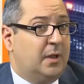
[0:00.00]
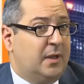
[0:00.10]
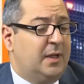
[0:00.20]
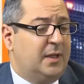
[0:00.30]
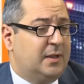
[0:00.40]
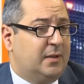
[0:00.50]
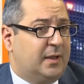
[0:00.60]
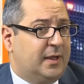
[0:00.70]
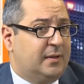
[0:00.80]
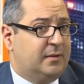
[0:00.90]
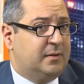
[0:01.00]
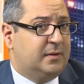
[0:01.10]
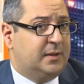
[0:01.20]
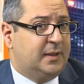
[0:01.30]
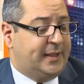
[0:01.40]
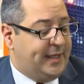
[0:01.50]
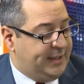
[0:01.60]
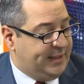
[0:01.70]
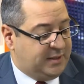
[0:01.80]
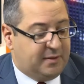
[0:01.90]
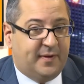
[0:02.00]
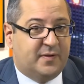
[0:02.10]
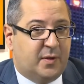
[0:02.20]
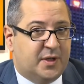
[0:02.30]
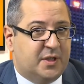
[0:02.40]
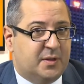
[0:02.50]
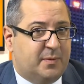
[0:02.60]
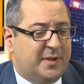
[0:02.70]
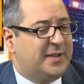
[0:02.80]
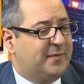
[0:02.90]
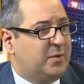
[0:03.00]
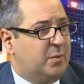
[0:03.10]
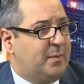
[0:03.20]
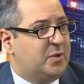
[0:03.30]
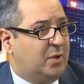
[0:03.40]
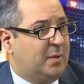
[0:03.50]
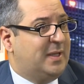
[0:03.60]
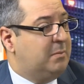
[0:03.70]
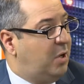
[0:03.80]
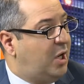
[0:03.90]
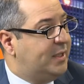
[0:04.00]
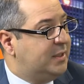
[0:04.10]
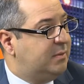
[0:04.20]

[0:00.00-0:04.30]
I think, again, answer to Viv's question, it's pretty difficult when we talk about the minors.